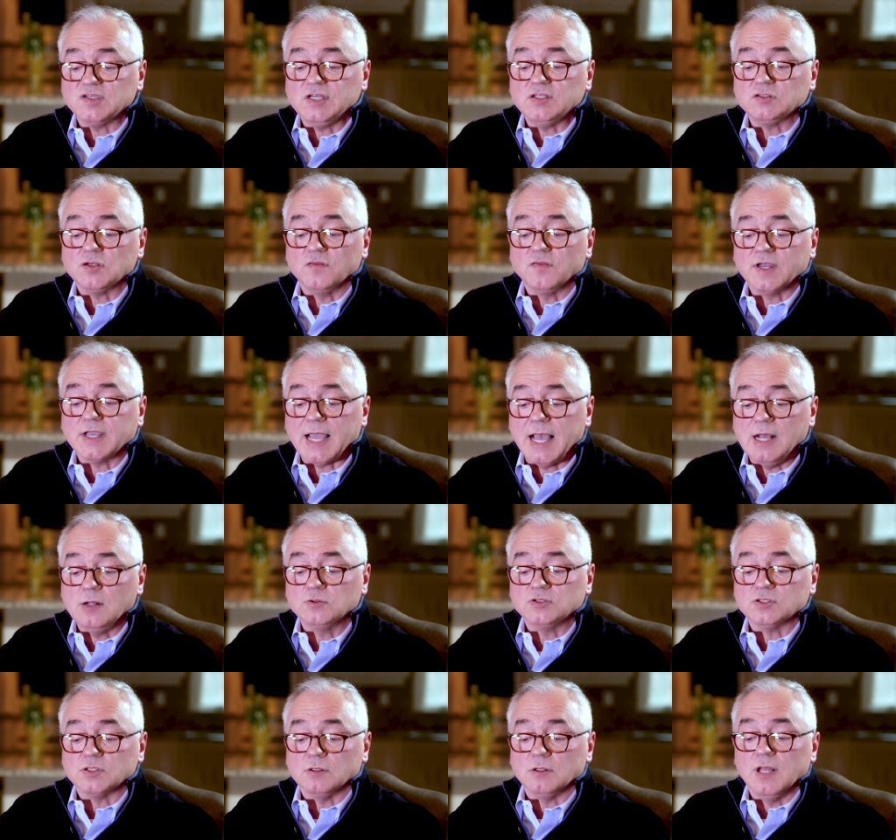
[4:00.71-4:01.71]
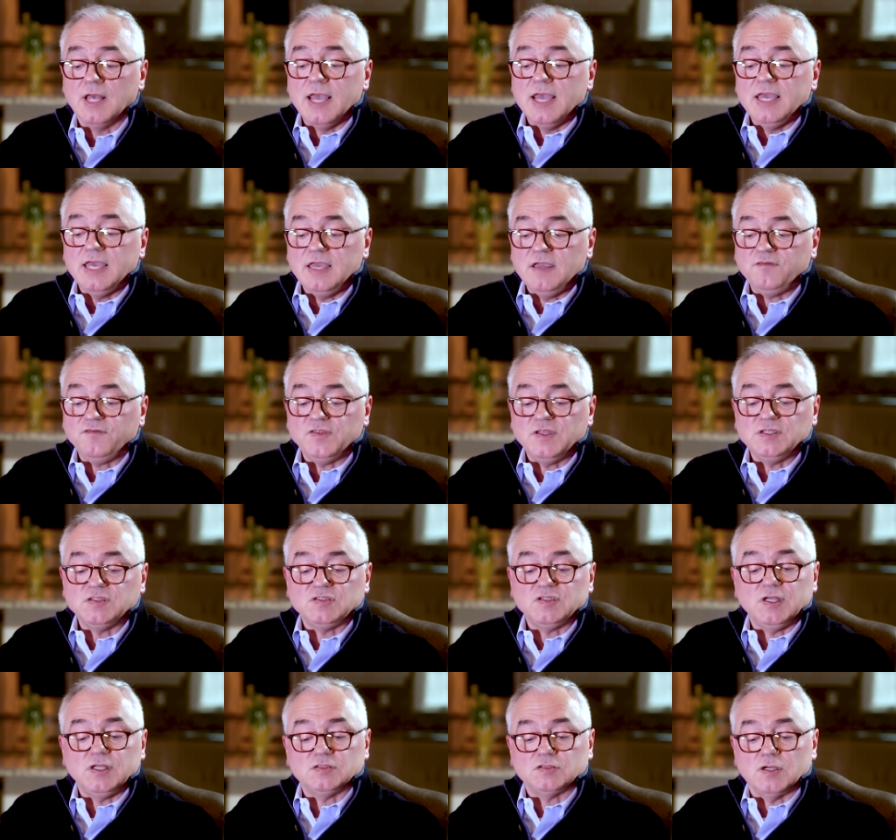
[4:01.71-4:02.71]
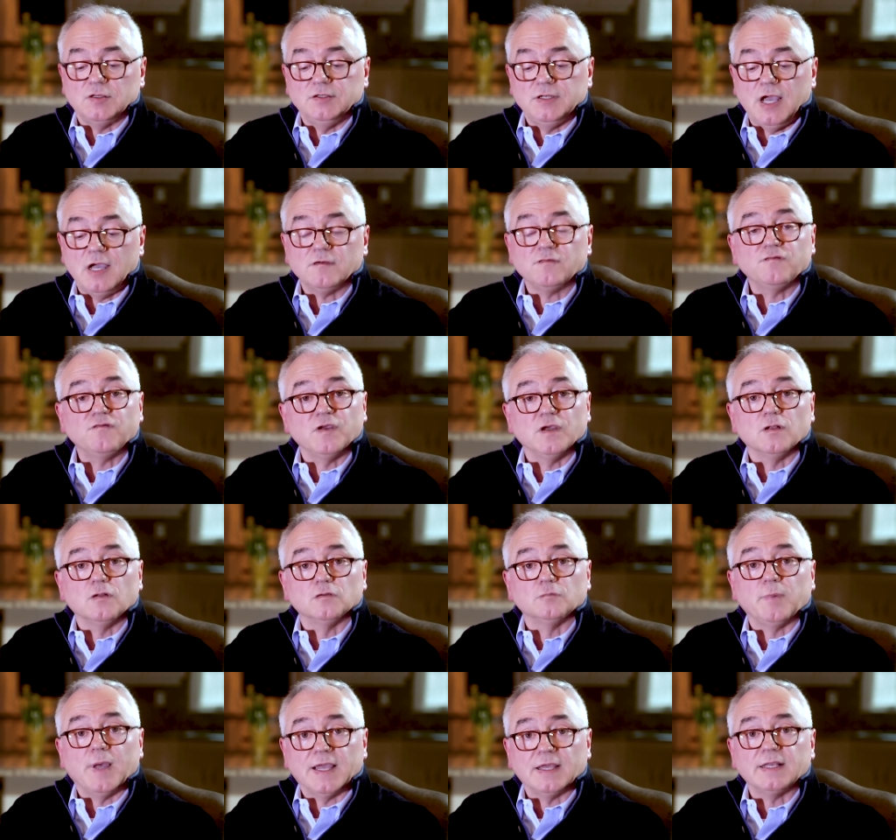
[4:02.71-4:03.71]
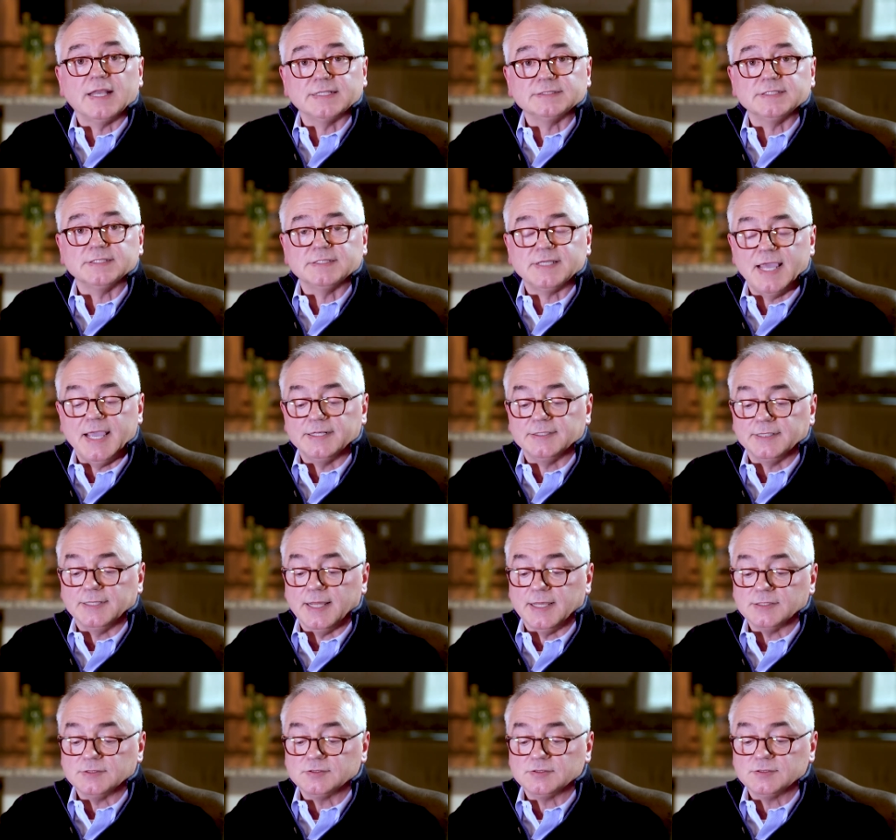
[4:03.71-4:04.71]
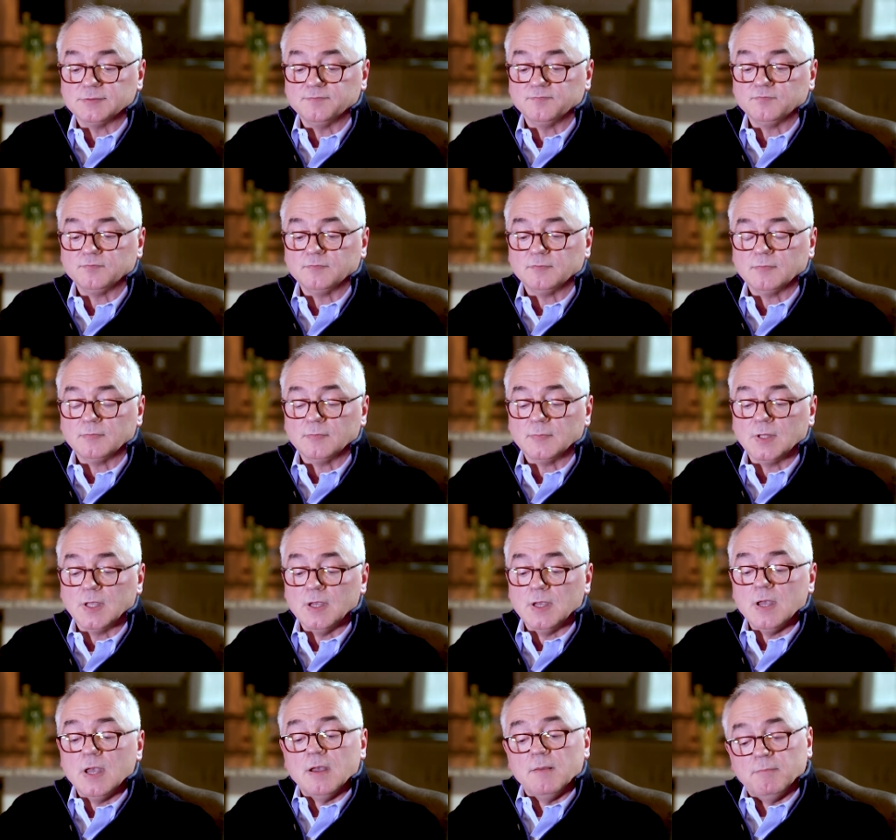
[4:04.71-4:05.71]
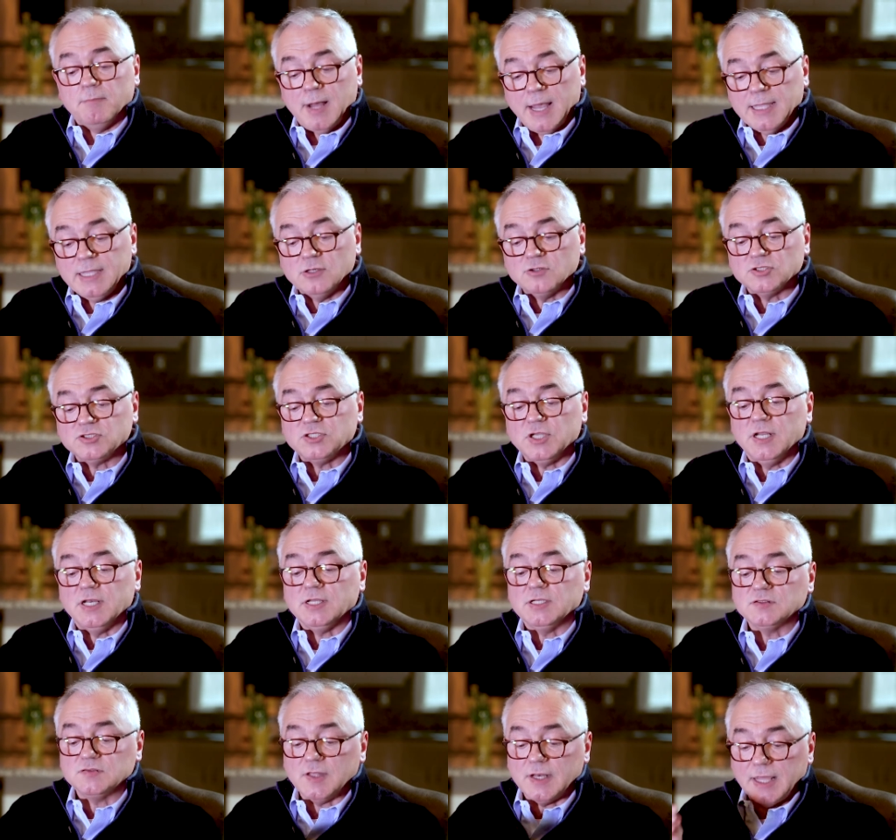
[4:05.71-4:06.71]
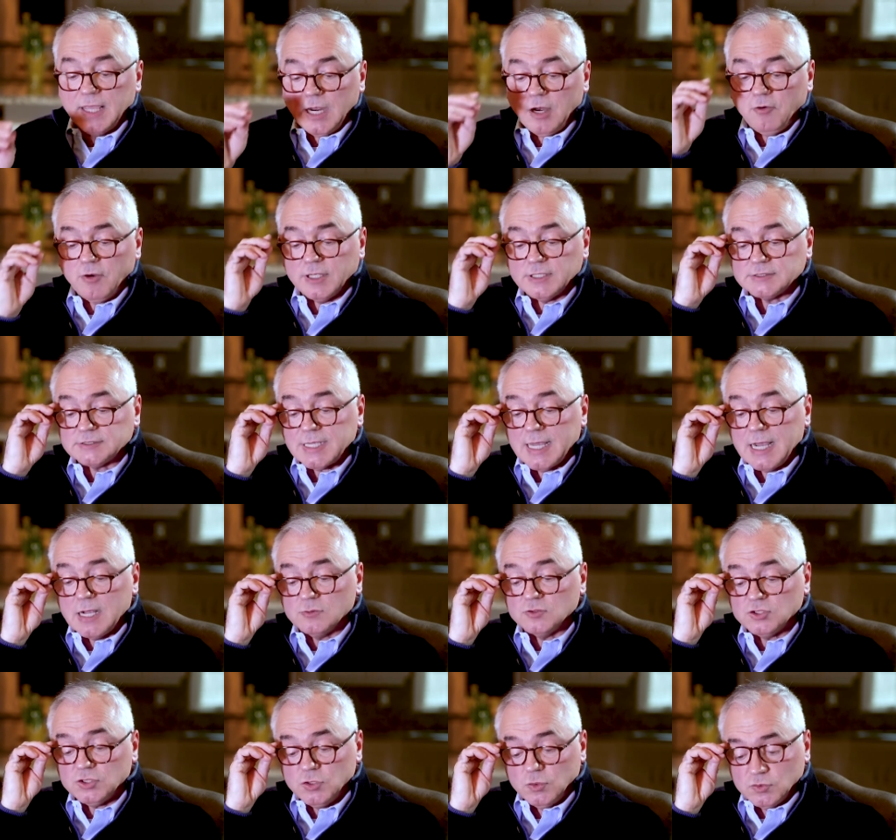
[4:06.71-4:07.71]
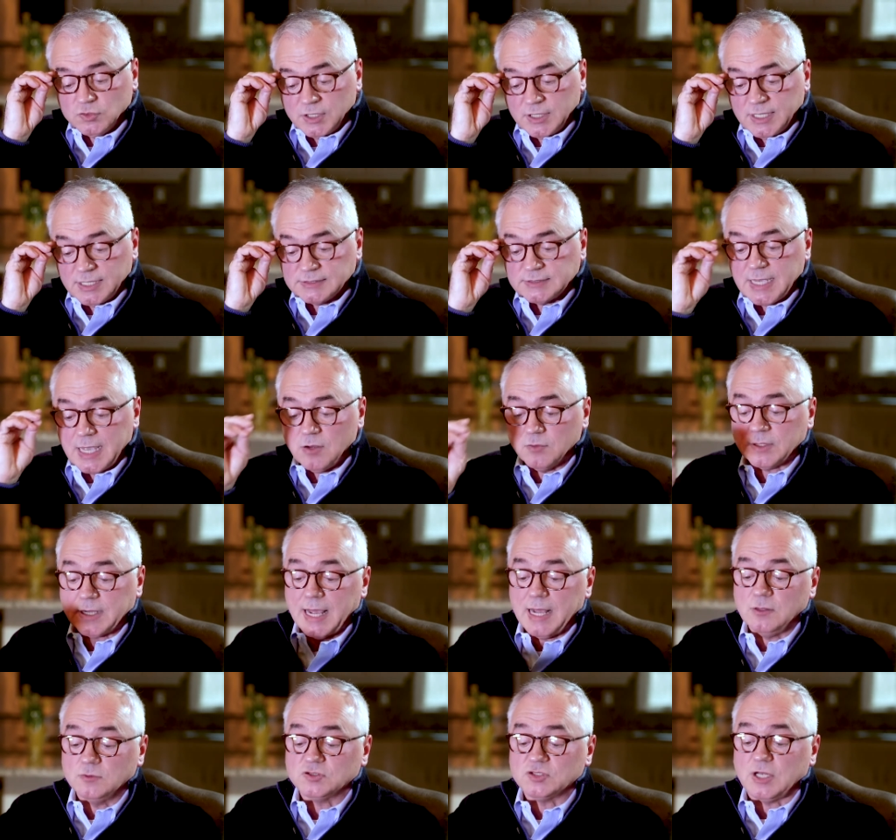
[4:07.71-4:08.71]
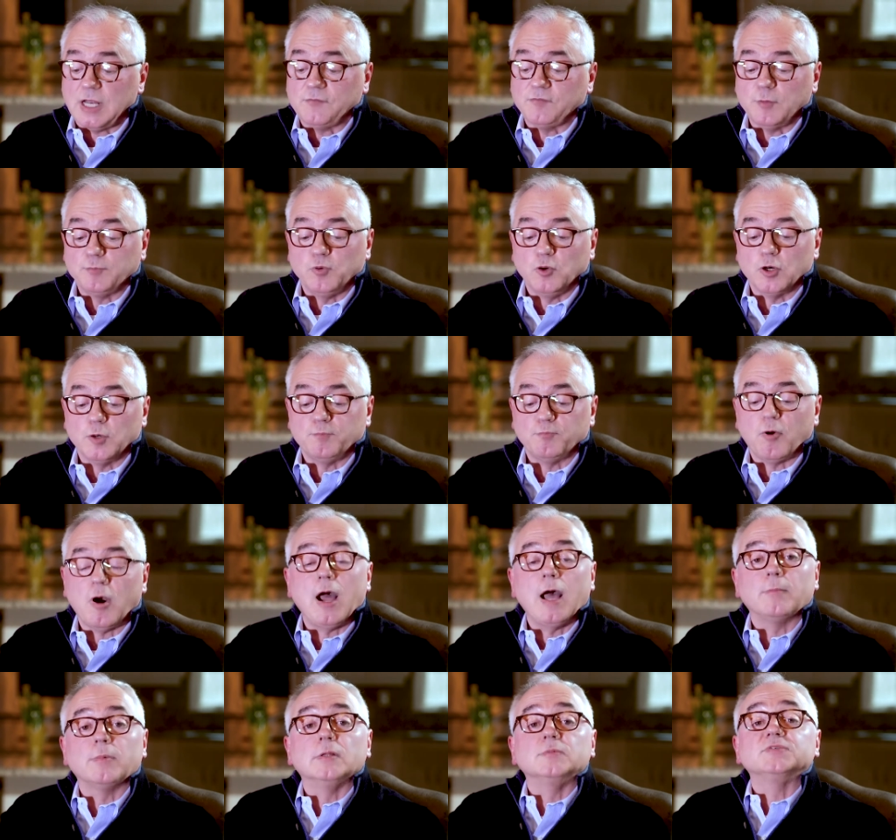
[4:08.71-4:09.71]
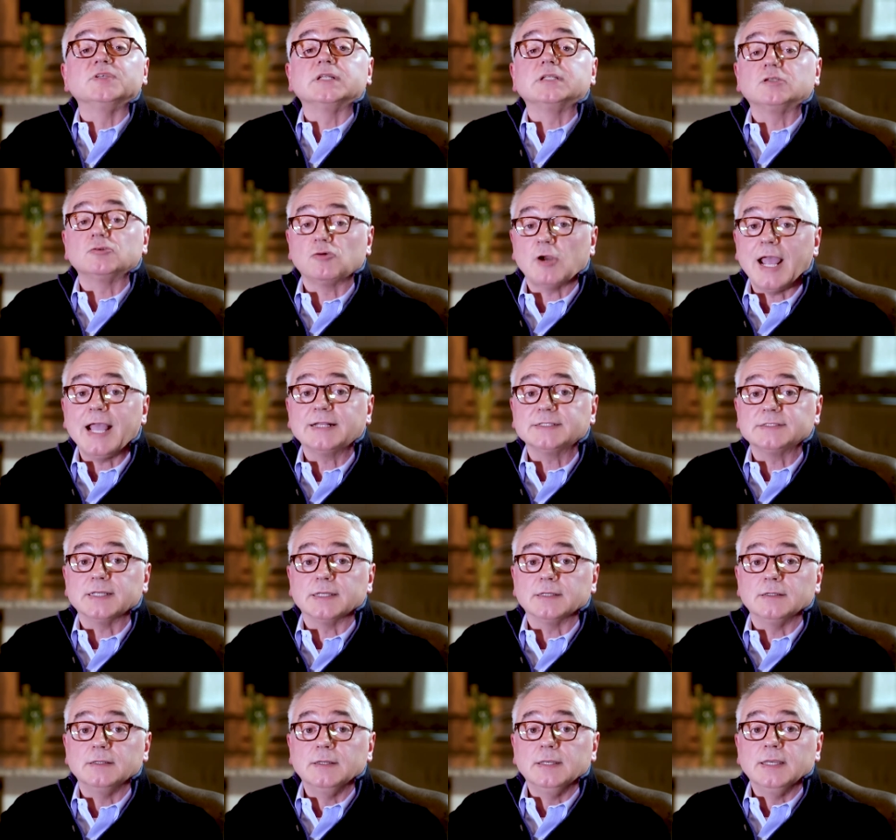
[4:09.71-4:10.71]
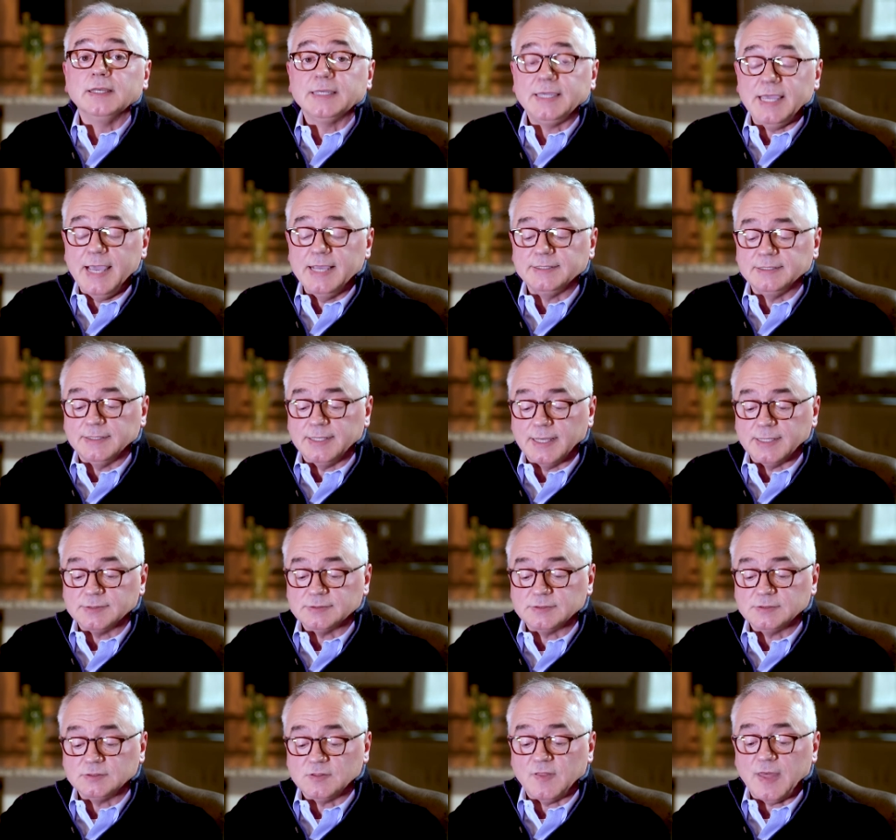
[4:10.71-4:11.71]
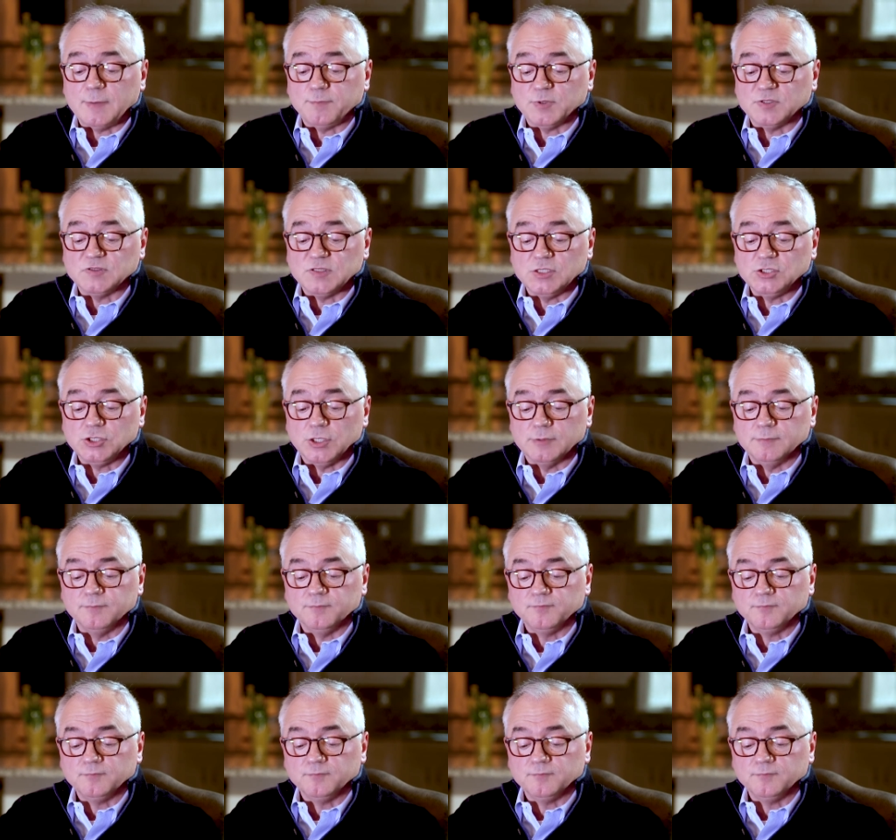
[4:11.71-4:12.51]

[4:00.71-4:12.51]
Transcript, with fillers: seats on the council if these seats are not filled by elected candidates. My understanding is that area towns using a town council have reported problems attracting candidates to that position.